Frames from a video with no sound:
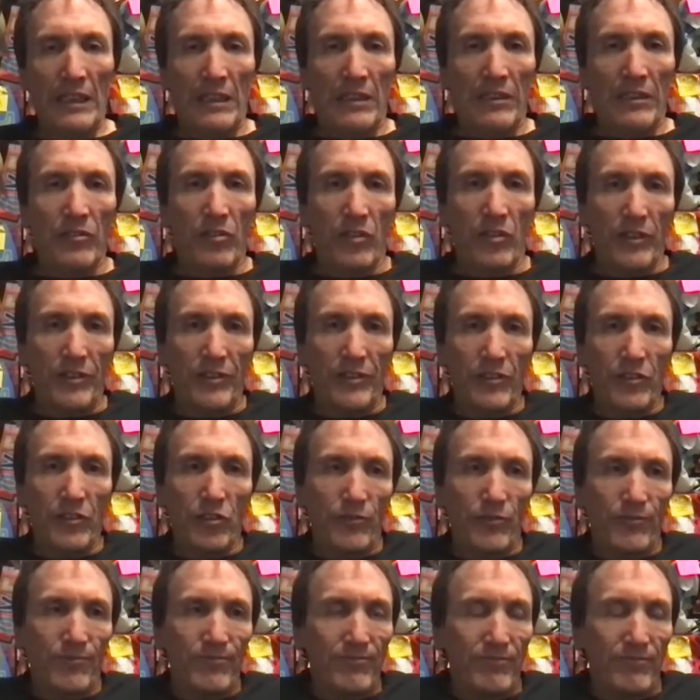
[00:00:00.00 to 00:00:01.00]
so I
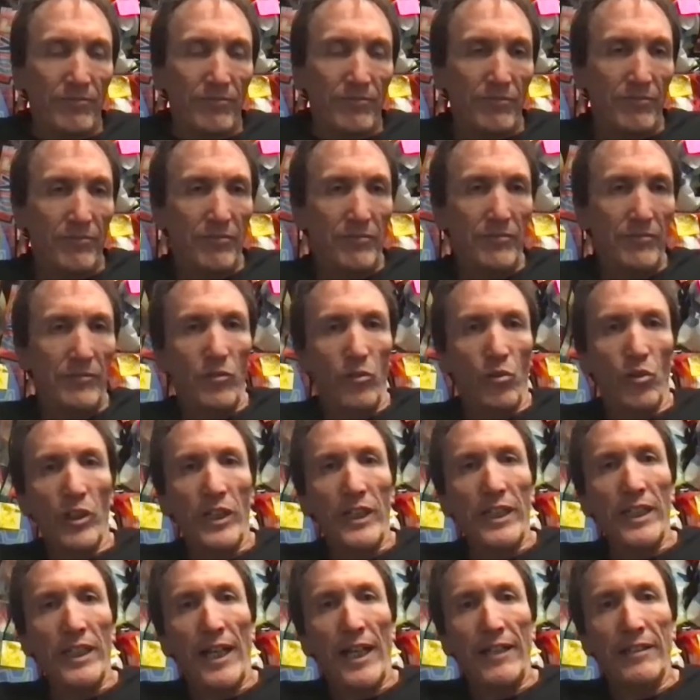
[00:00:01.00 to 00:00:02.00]
still
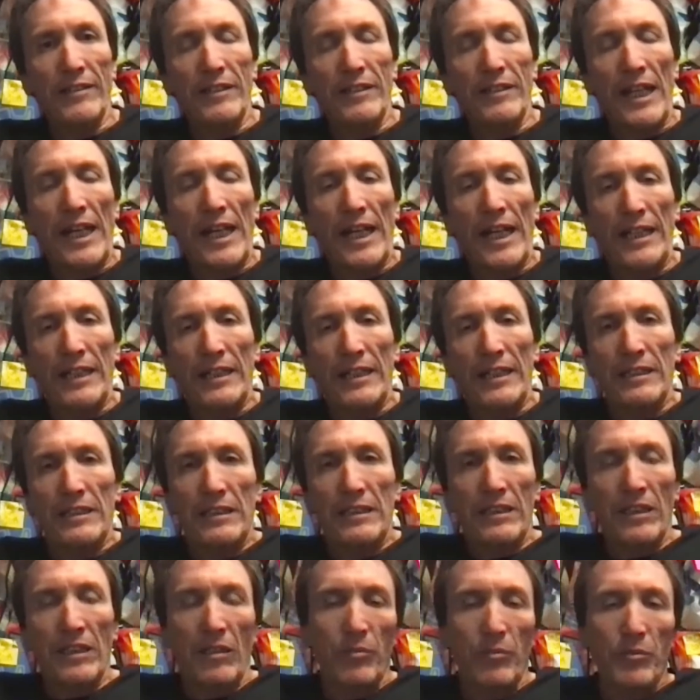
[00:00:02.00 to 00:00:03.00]
organize that and
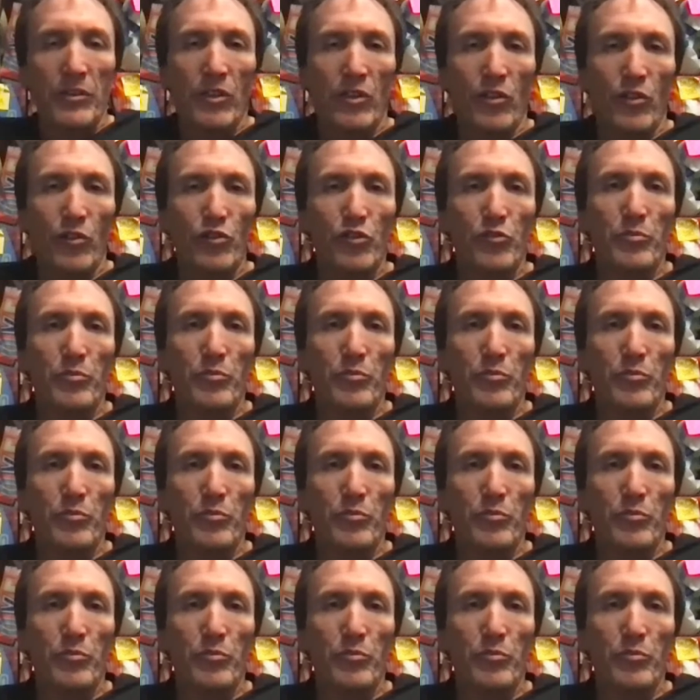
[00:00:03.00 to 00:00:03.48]
help coach.